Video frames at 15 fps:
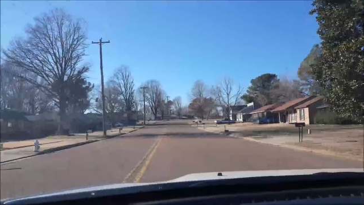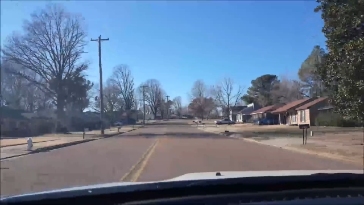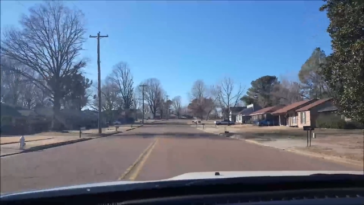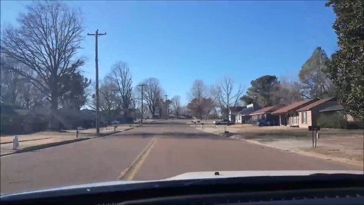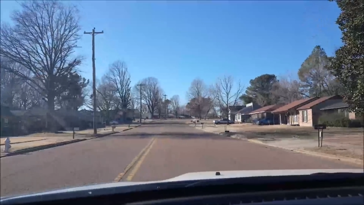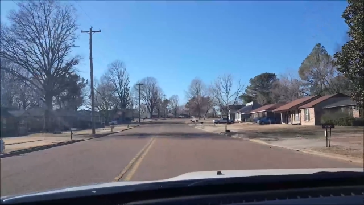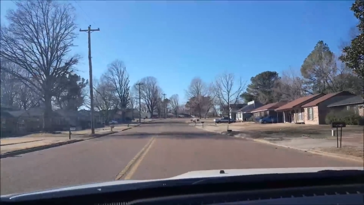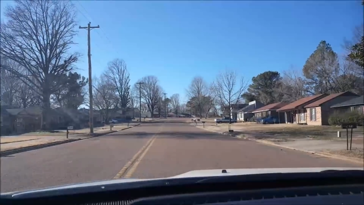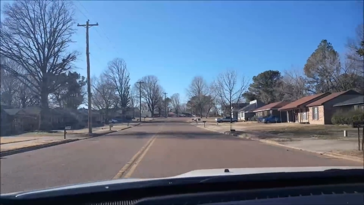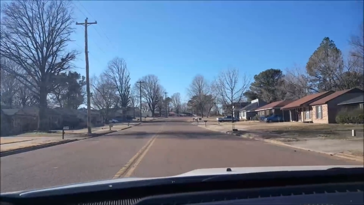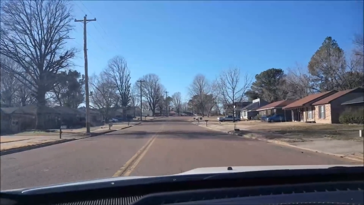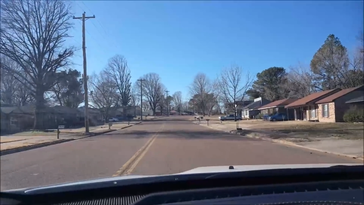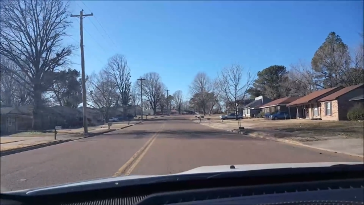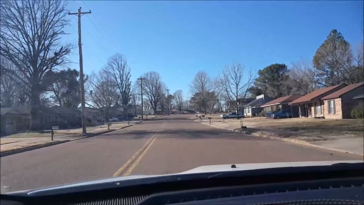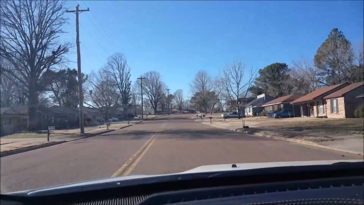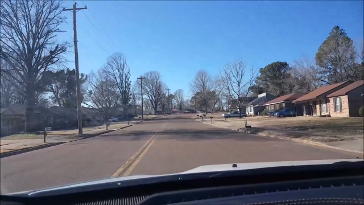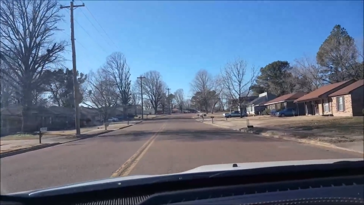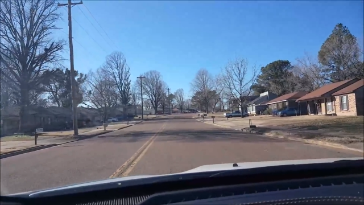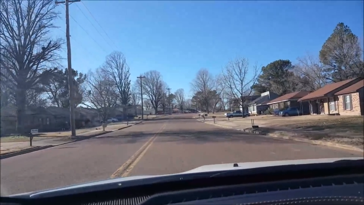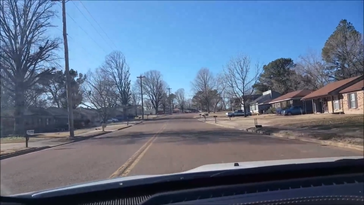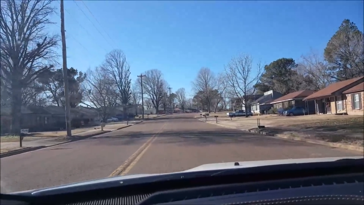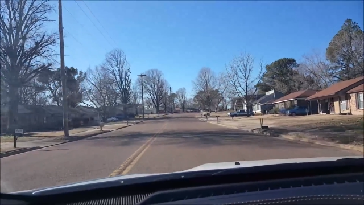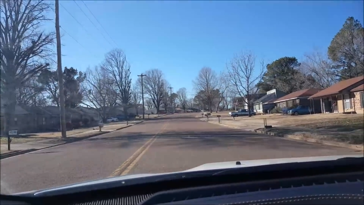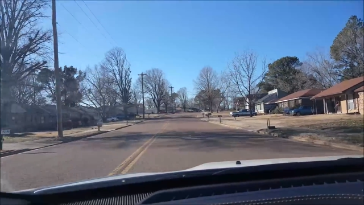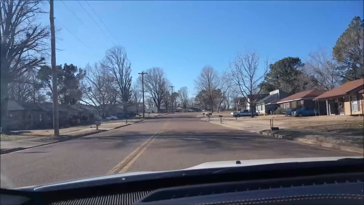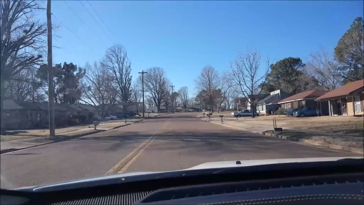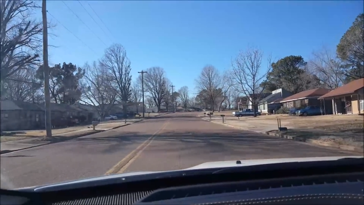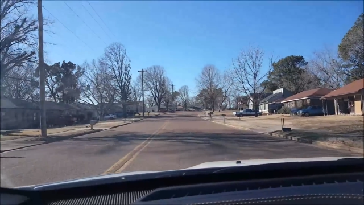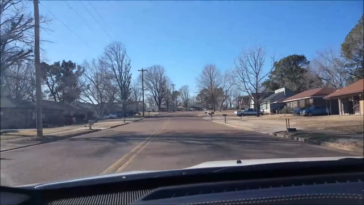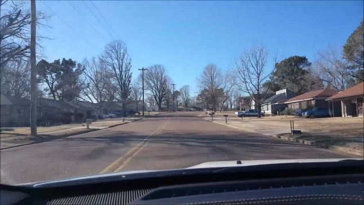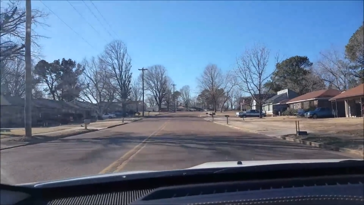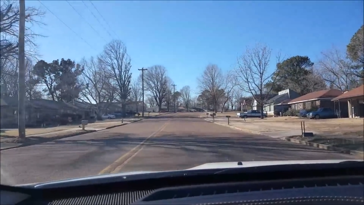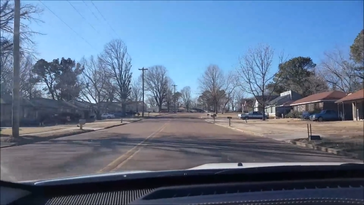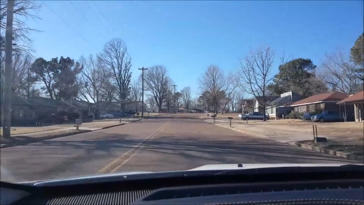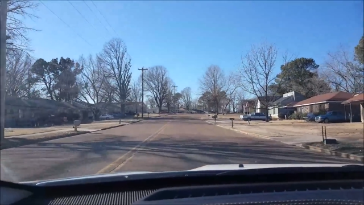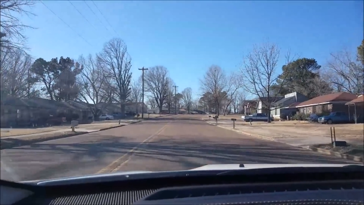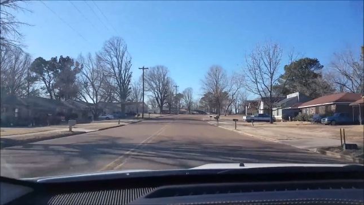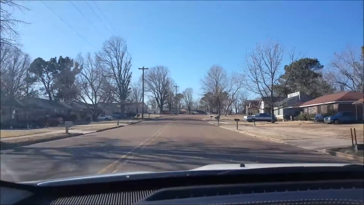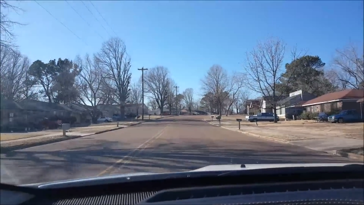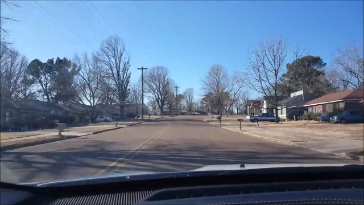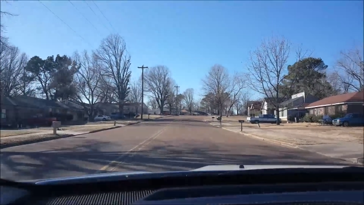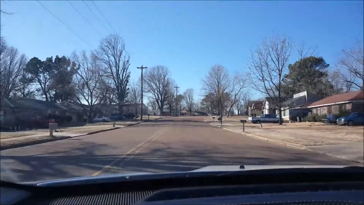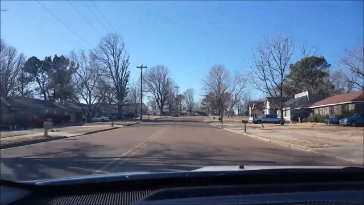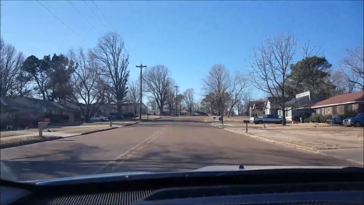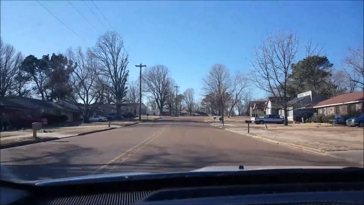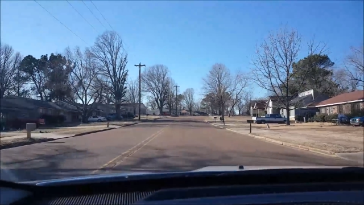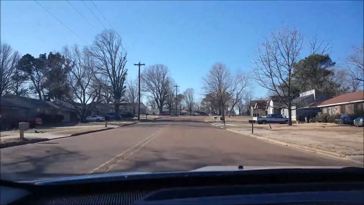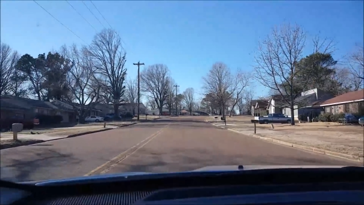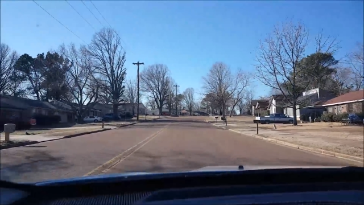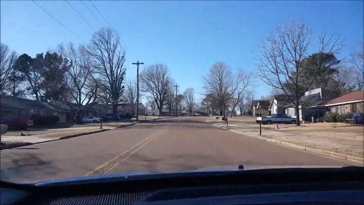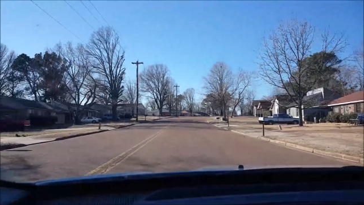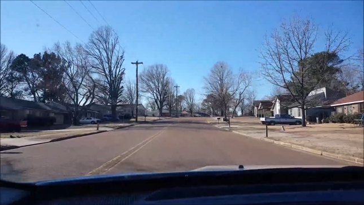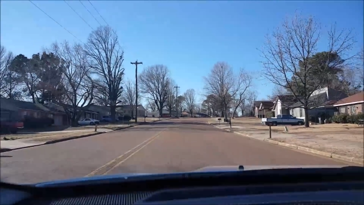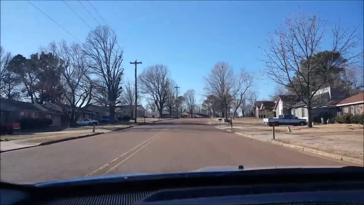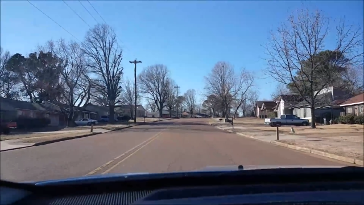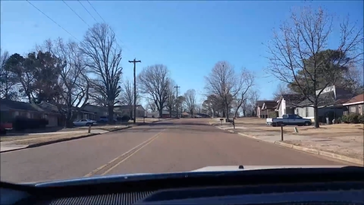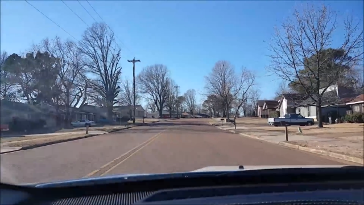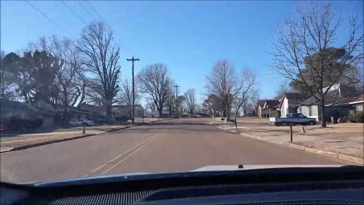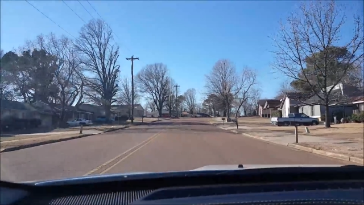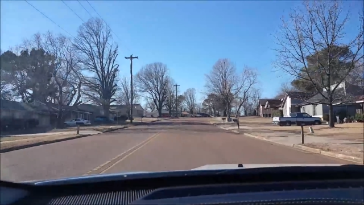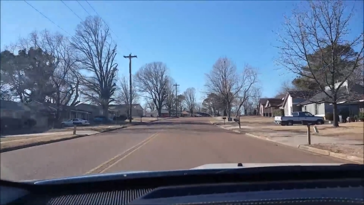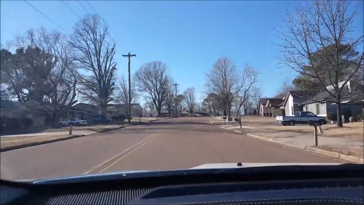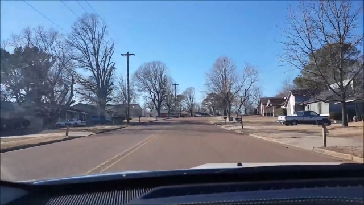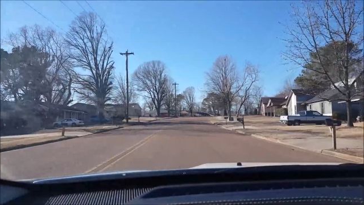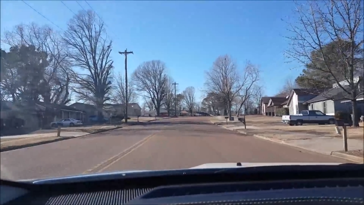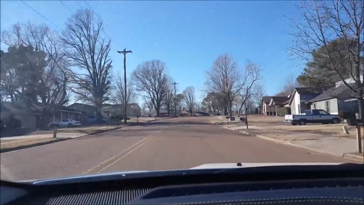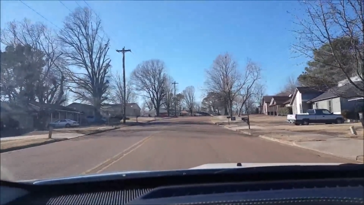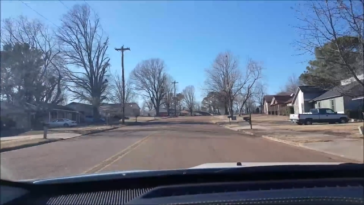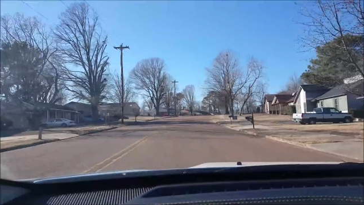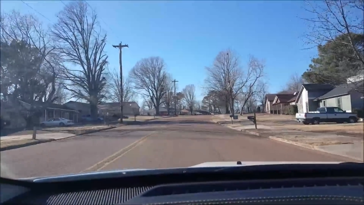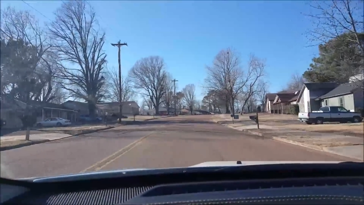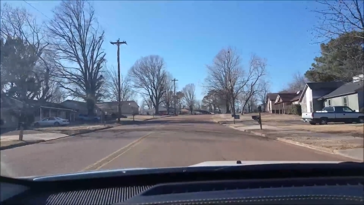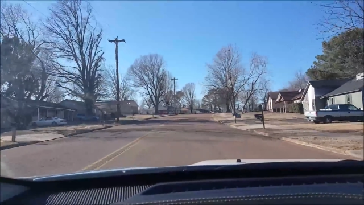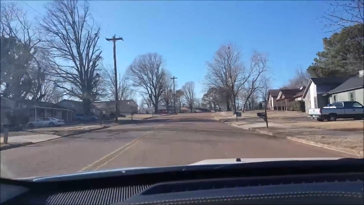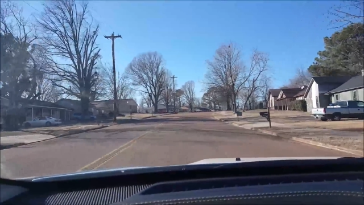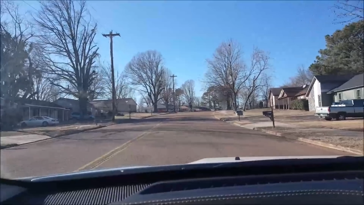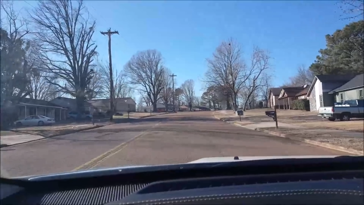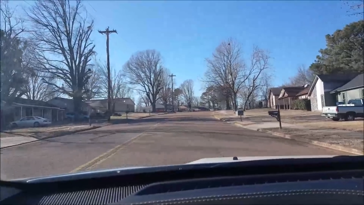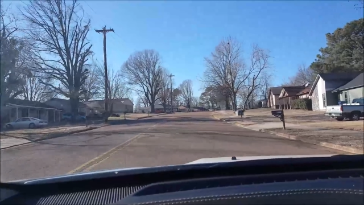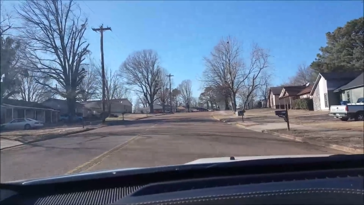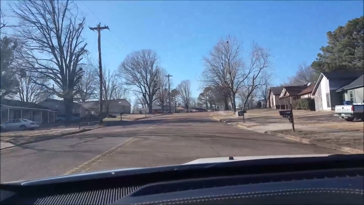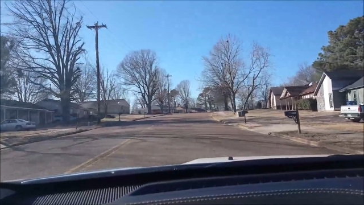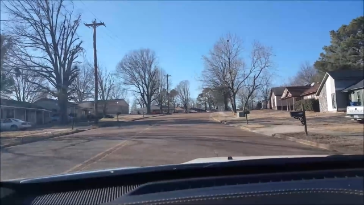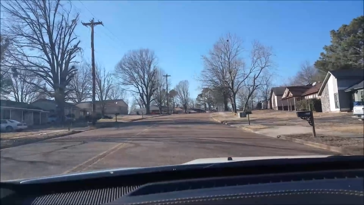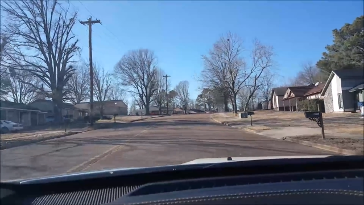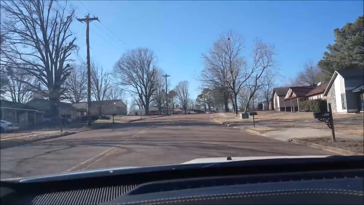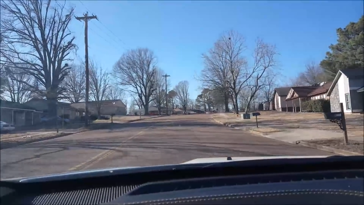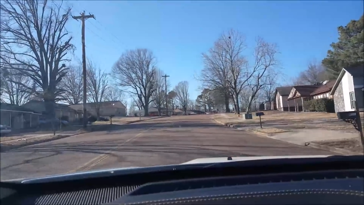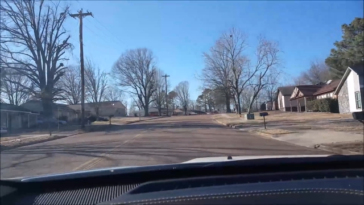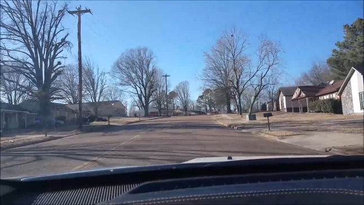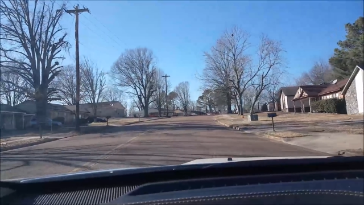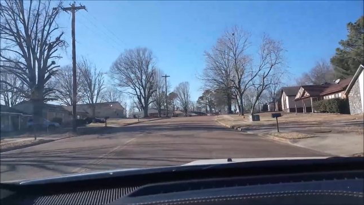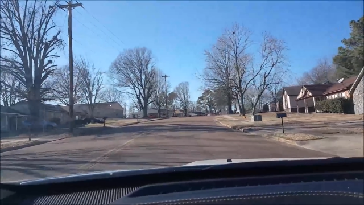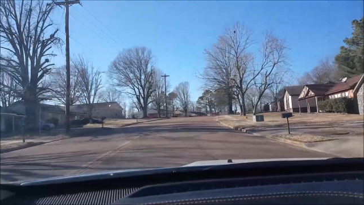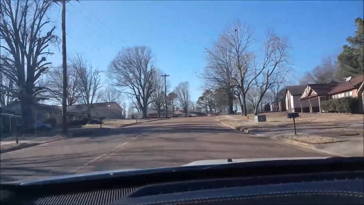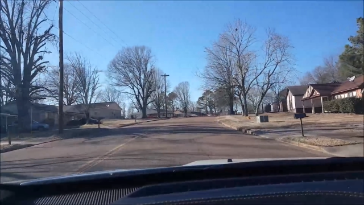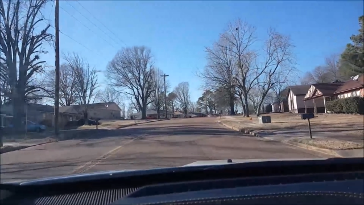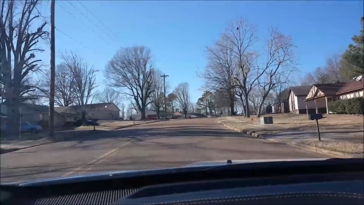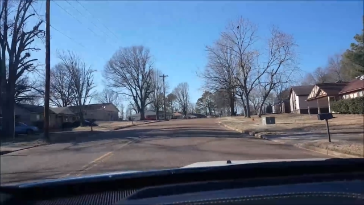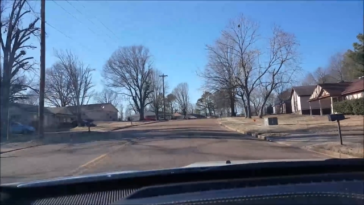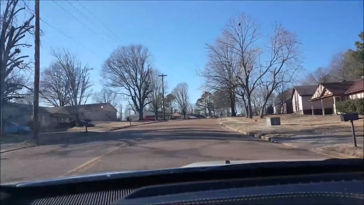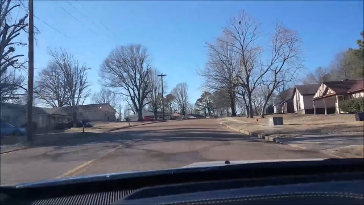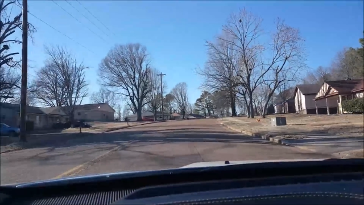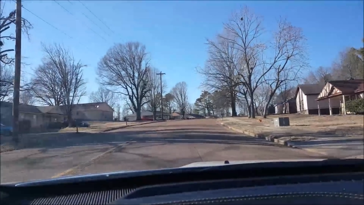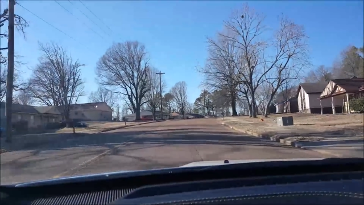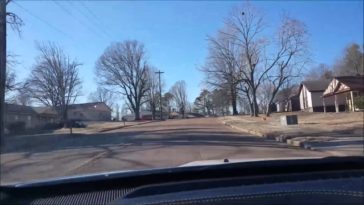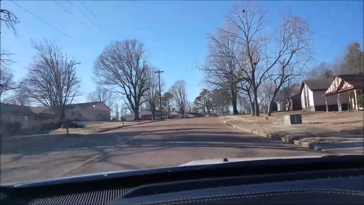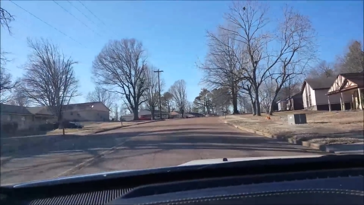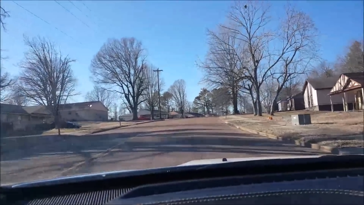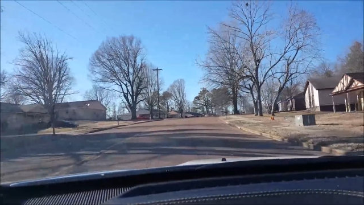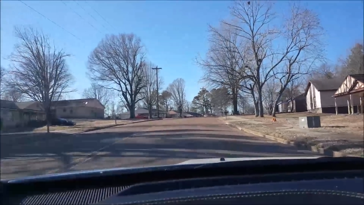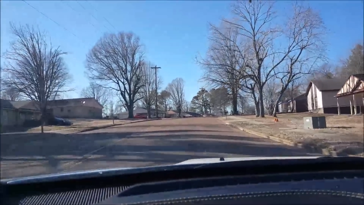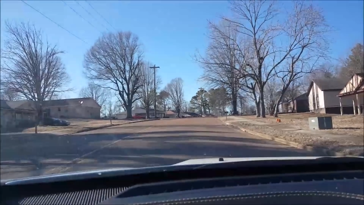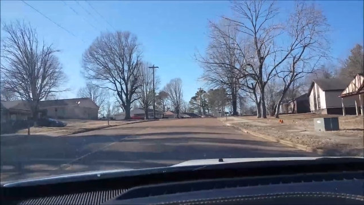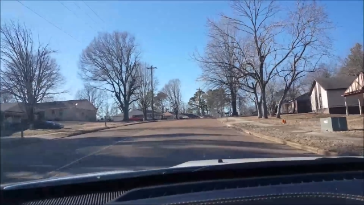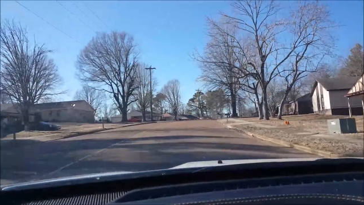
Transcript: [unreadable: no face in view]